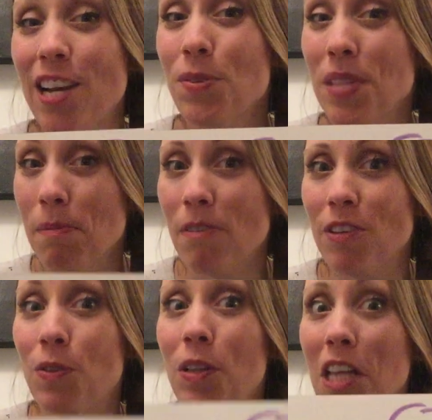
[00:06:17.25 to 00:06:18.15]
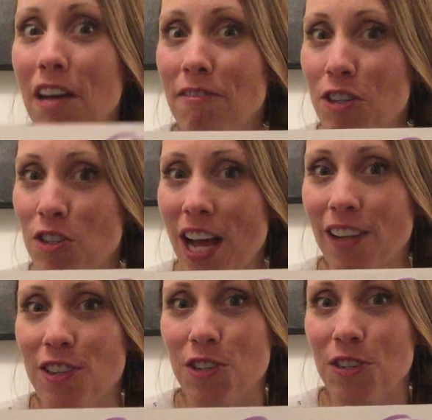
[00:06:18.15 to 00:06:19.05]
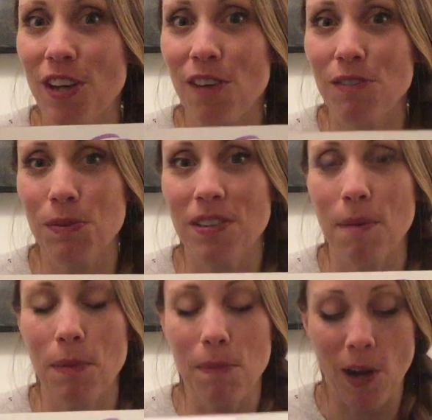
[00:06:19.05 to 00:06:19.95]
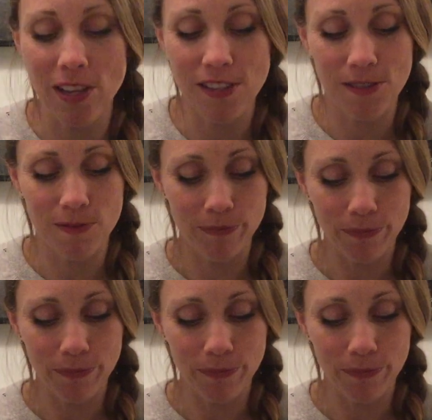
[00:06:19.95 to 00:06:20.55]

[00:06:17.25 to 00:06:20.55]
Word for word: know some of you love to challenge yourselves with number bonds.